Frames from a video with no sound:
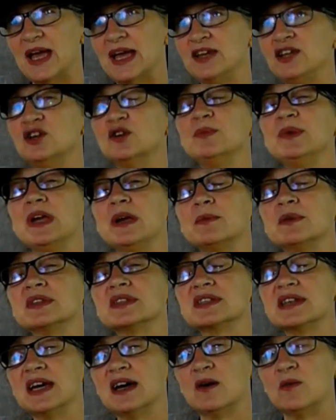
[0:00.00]
and you'll be able
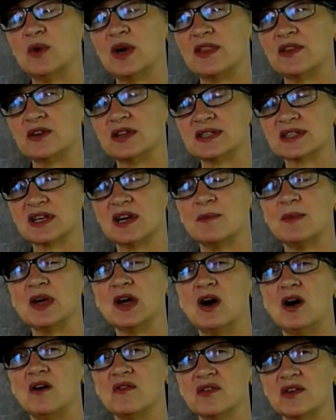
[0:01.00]
to tell whether it's
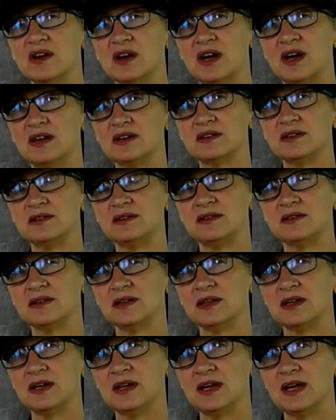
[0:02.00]
coming off or not.
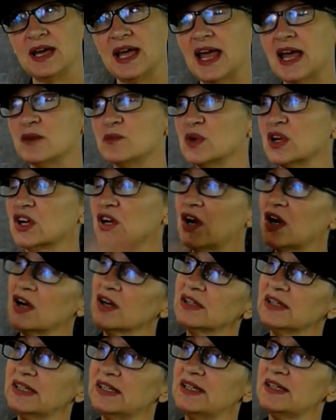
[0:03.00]
And
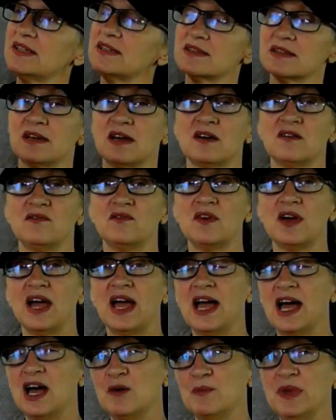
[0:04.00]
regardless of
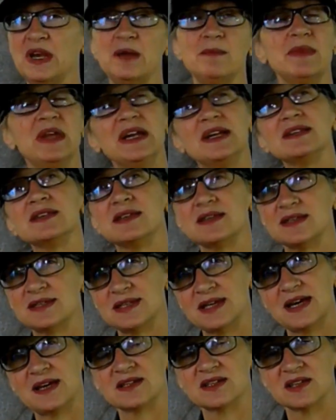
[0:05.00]
how many minutes it
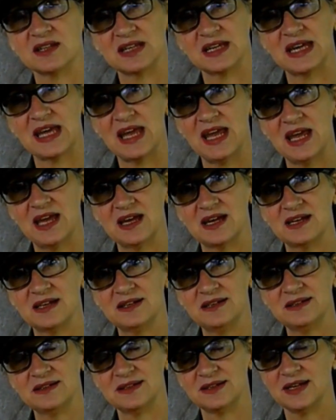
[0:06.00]
says on the
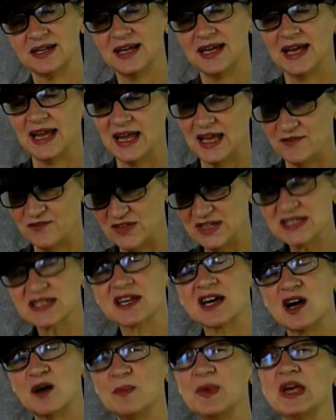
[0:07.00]
can, if it's
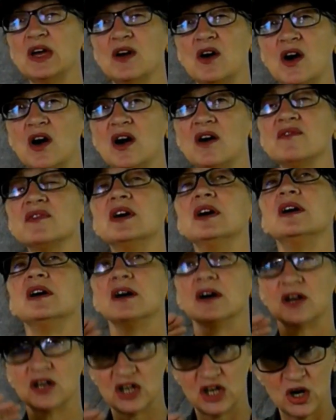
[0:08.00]
coming off,
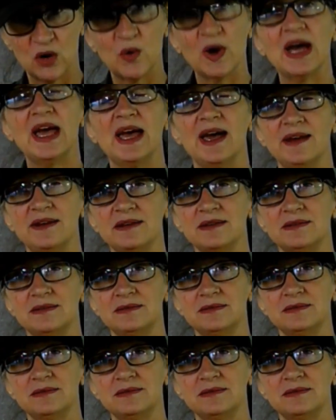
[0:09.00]
go ahead,